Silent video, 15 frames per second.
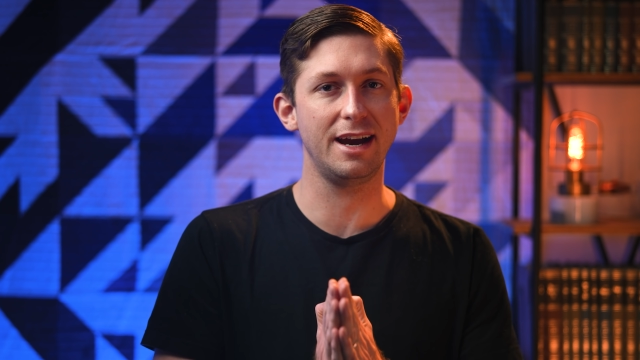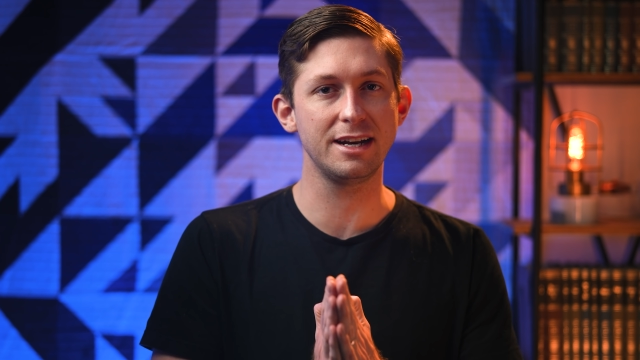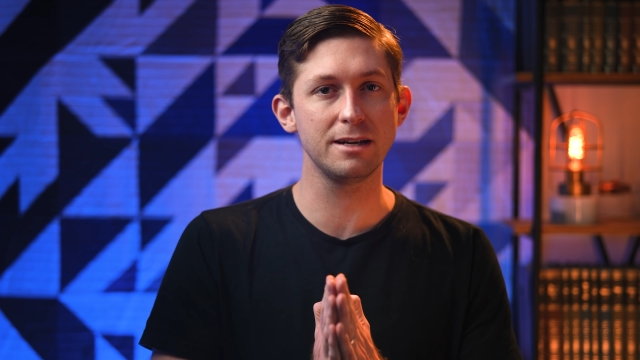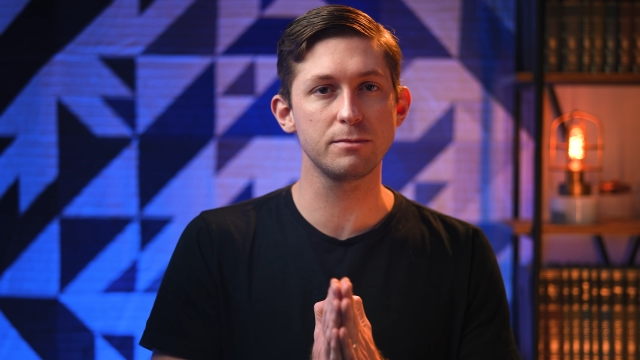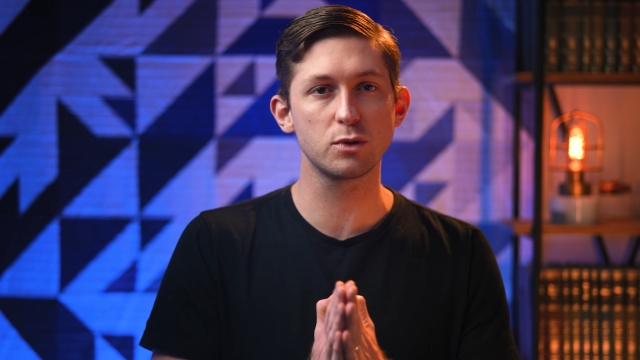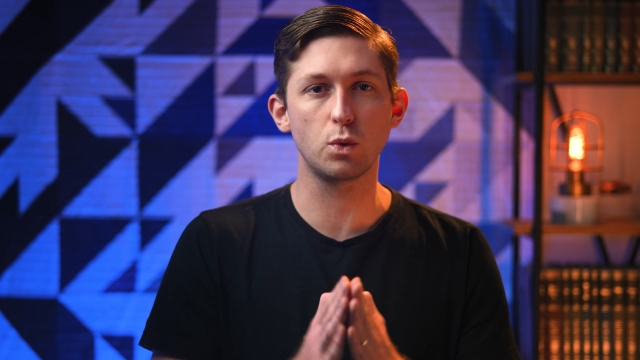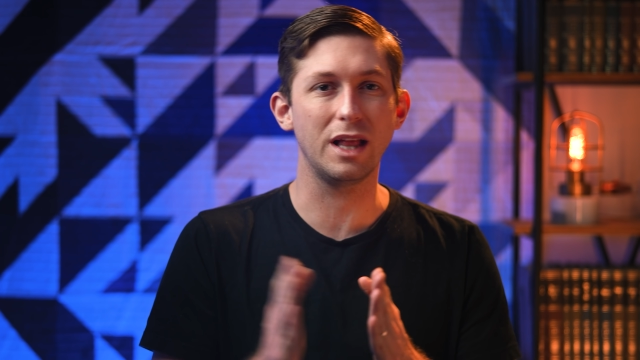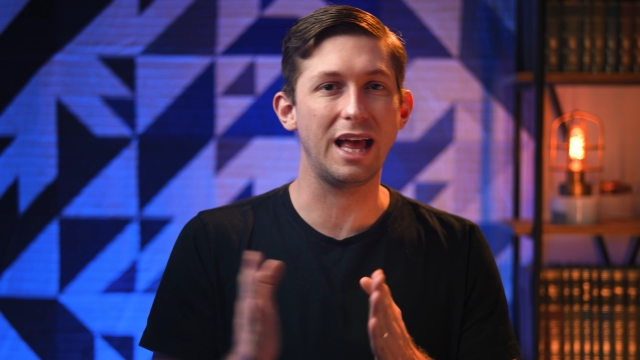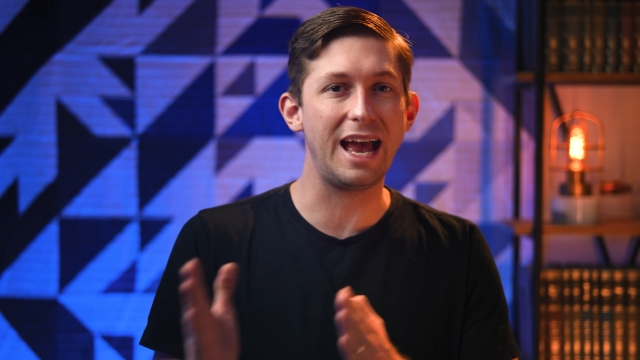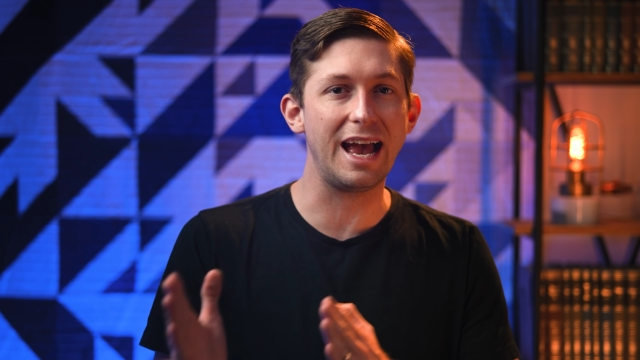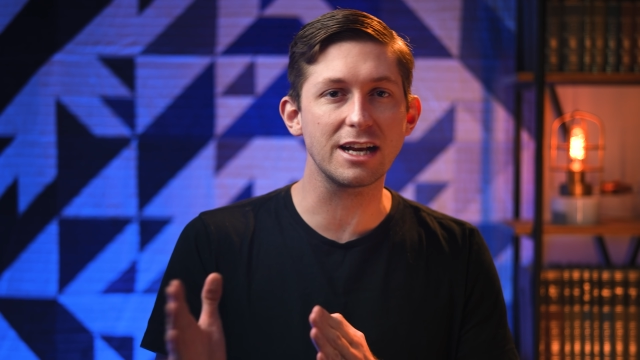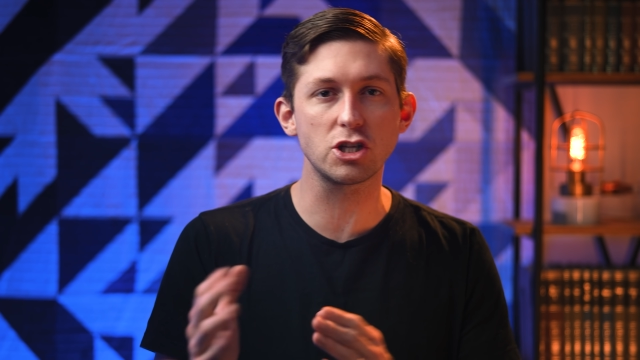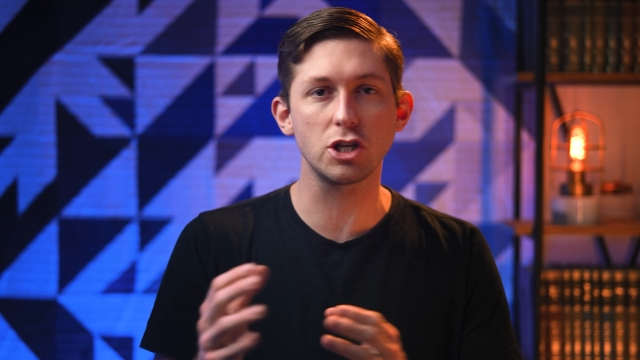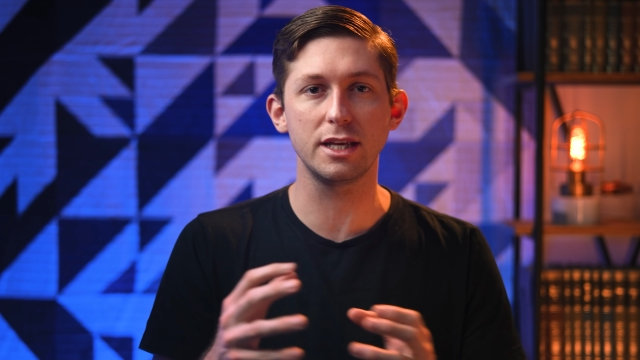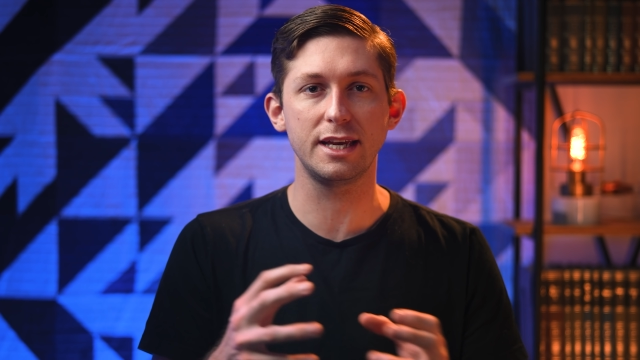items will
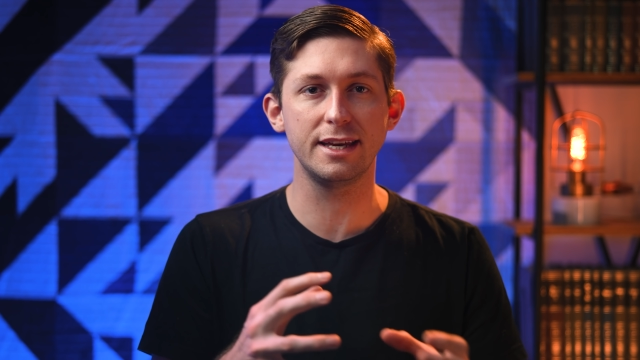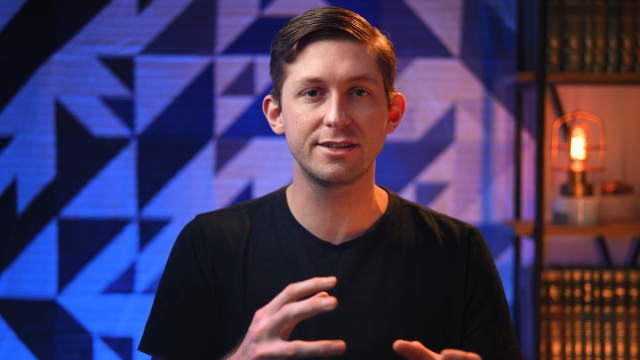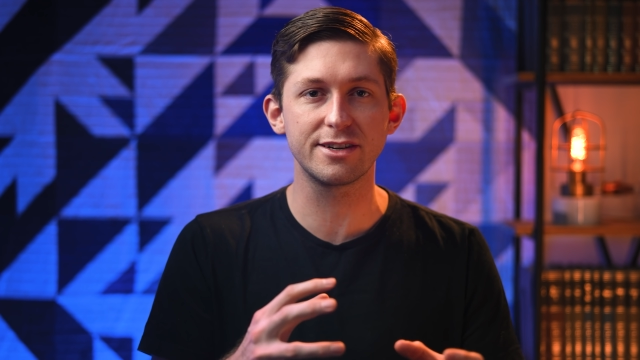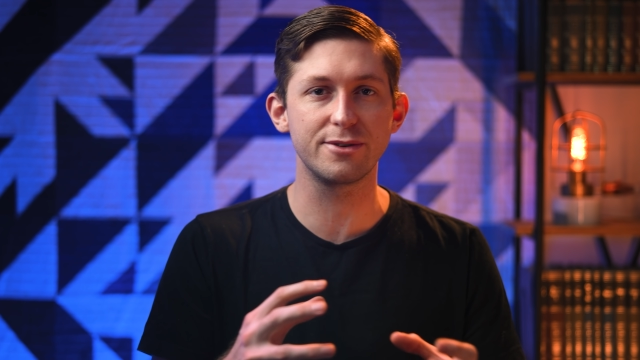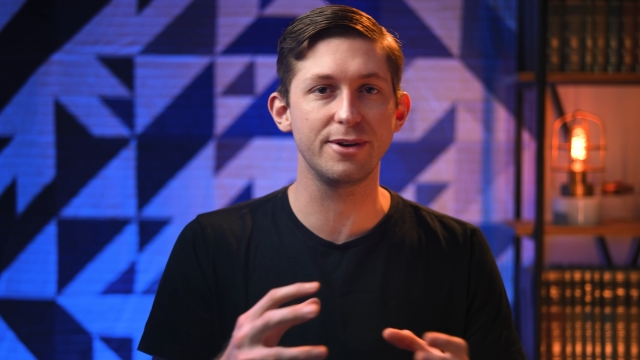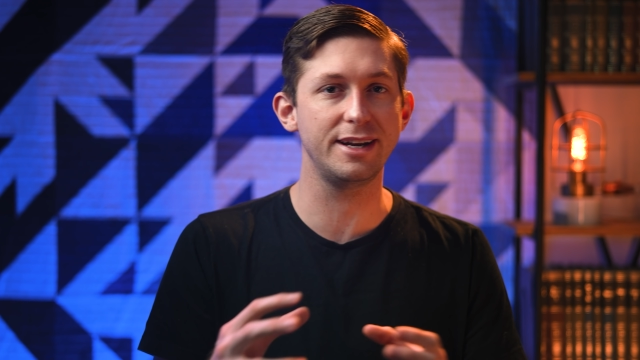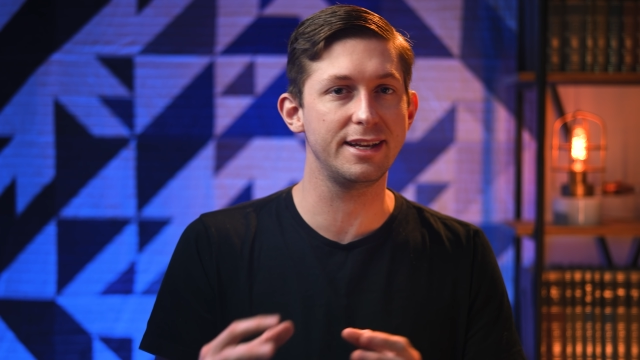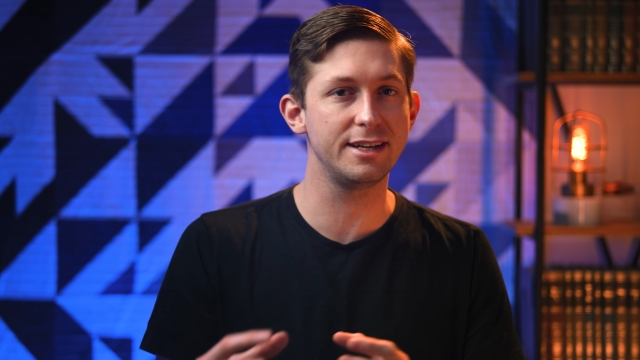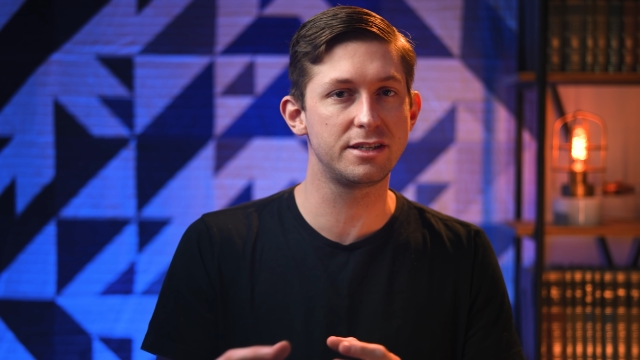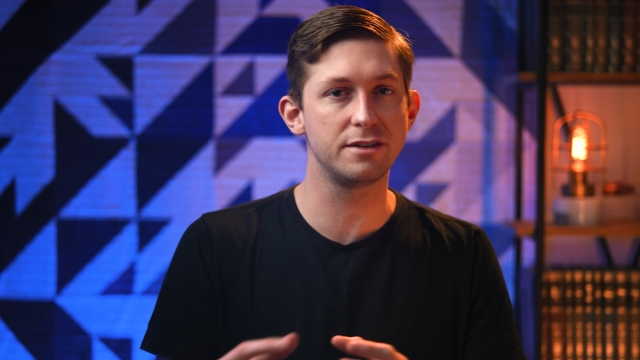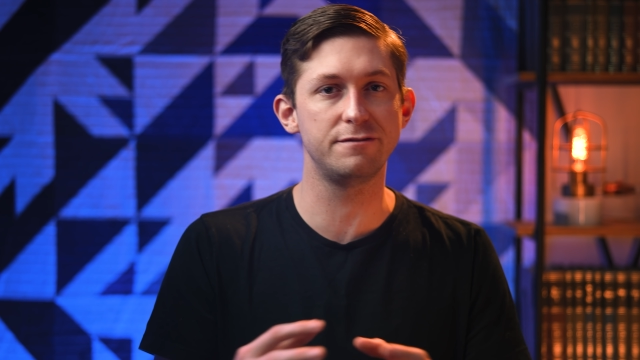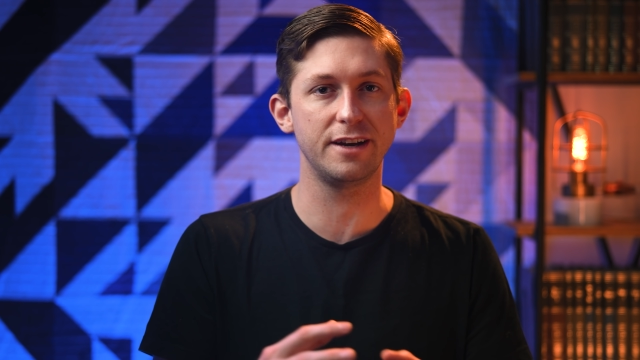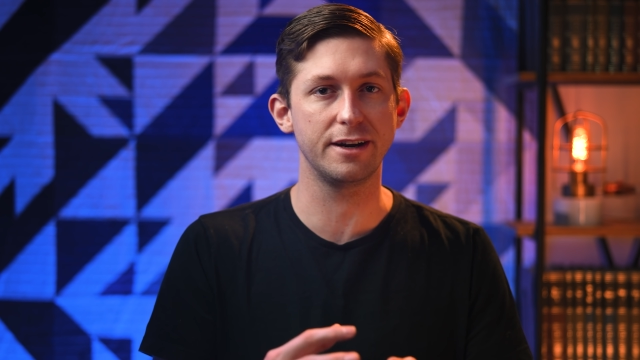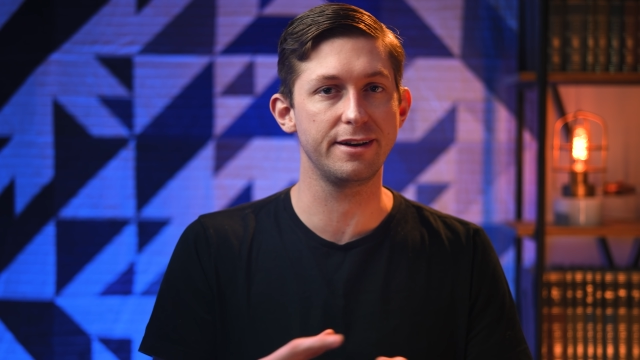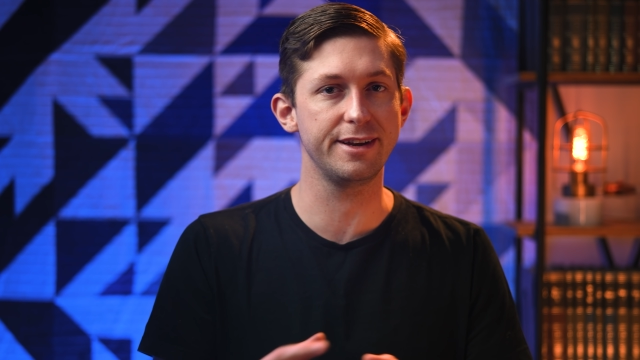actually integrate into
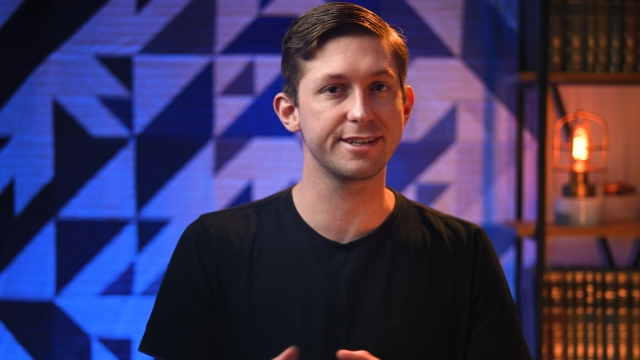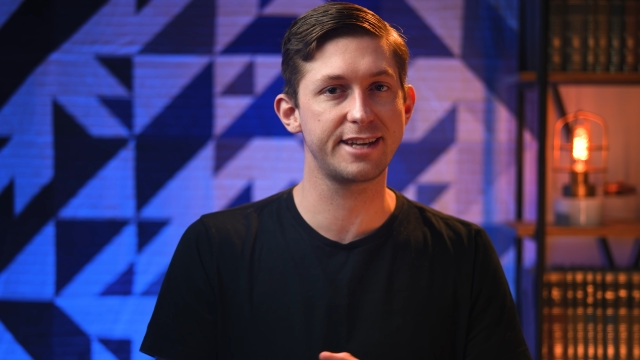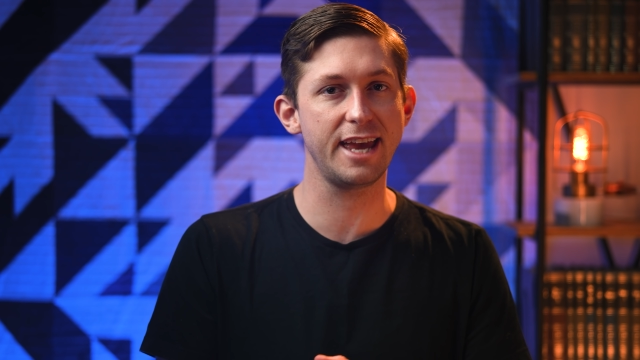various